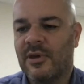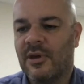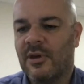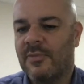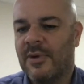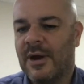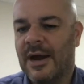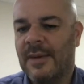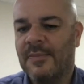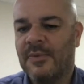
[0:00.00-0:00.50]

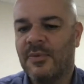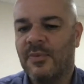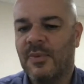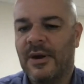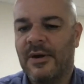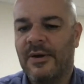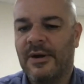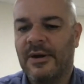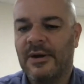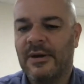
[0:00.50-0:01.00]
perhaps
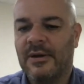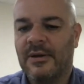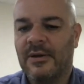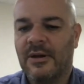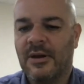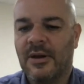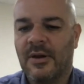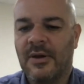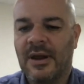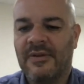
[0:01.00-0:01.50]
wearing,
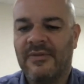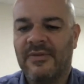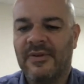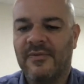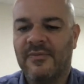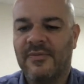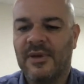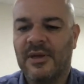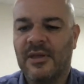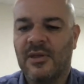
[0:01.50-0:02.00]
an
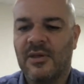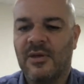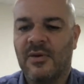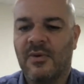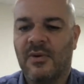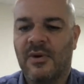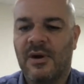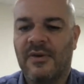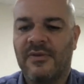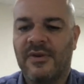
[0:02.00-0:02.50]
FFP2
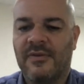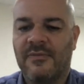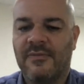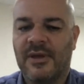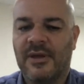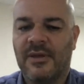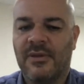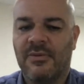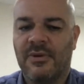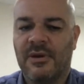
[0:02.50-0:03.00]
or
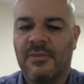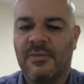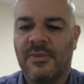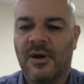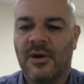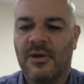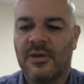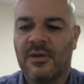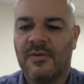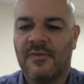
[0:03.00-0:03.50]
FFP3
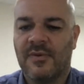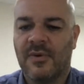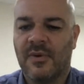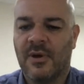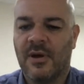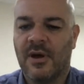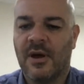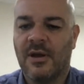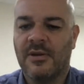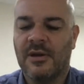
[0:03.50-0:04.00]
mask if you're
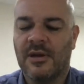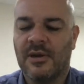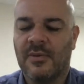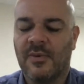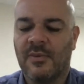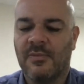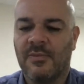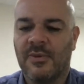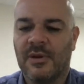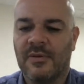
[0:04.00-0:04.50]
gardening
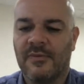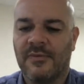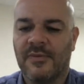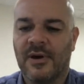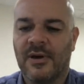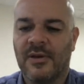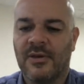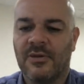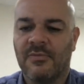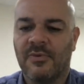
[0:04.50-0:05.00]
would be
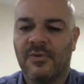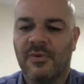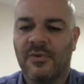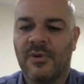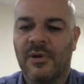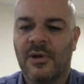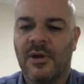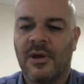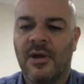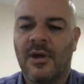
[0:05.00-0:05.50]
advisable.
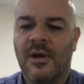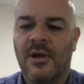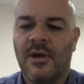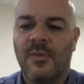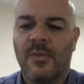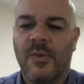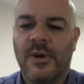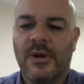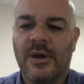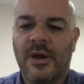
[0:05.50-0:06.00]

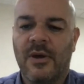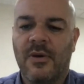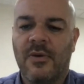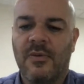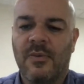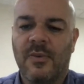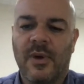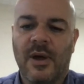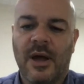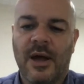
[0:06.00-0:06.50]
We
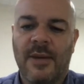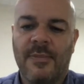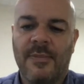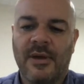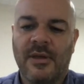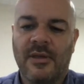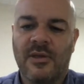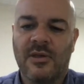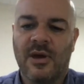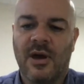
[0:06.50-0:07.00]
know
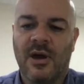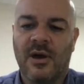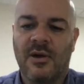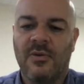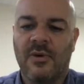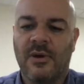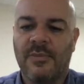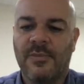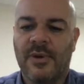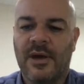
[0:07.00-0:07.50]
in
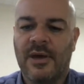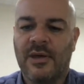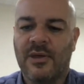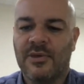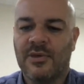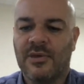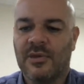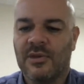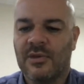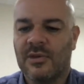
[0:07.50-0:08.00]
sarcoid
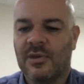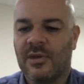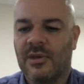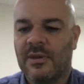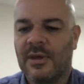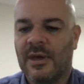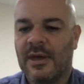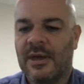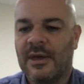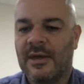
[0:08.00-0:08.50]
patients that
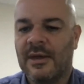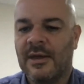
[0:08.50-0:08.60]
they